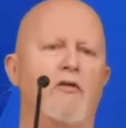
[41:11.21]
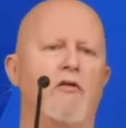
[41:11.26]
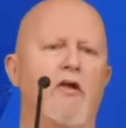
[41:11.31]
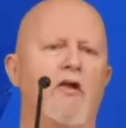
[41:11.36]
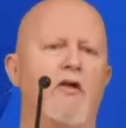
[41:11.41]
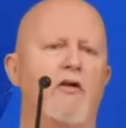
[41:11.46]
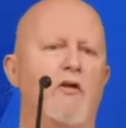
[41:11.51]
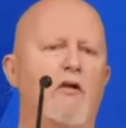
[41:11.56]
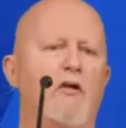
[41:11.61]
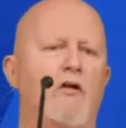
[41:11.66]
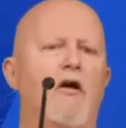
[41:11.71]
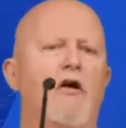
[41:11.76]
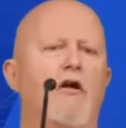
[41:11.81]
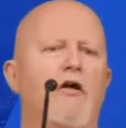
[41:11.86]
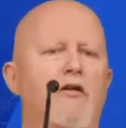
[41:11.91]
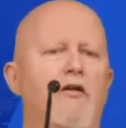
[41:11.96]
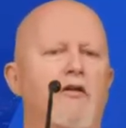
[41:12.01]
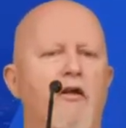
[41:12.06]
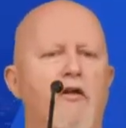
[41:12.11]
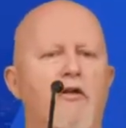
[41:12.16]
data
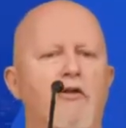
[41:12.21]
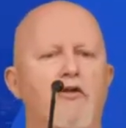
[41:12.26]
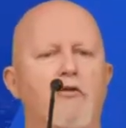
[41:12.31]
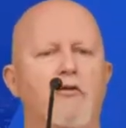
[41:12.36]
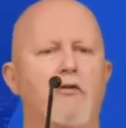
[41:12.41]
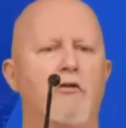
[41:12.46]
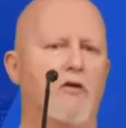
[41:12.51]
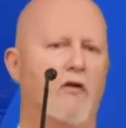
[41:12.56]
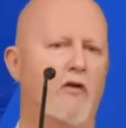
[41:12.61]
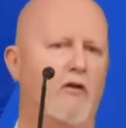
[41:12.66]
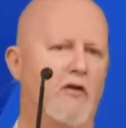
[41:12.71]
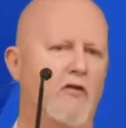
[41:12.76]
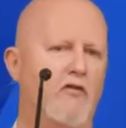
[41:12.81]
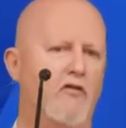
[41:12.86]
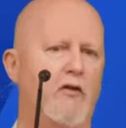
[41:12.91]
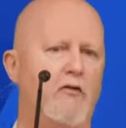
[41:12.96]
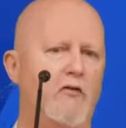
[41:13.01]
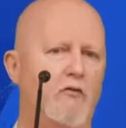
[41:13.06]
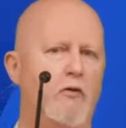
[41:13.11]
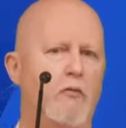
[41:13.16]
architecture, at least
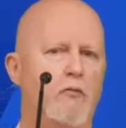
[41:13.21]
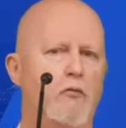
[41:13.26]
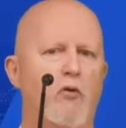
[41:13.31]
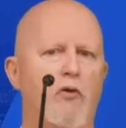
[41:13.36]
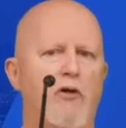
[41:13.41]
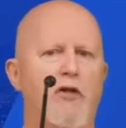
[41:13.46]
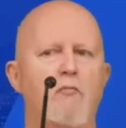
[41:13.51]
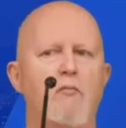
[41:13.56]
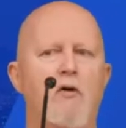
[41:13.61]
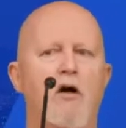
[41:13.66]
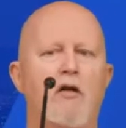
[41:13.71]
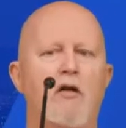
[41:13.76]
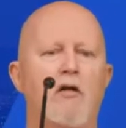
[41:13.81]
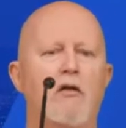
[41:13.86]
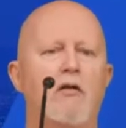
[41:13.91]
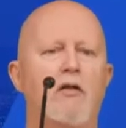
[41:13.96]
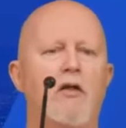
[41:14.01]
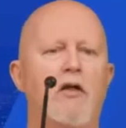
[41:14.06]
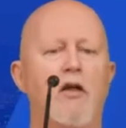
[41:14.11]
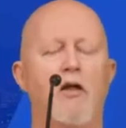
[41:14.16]
at the reporting
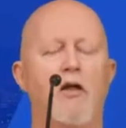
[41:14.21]
model,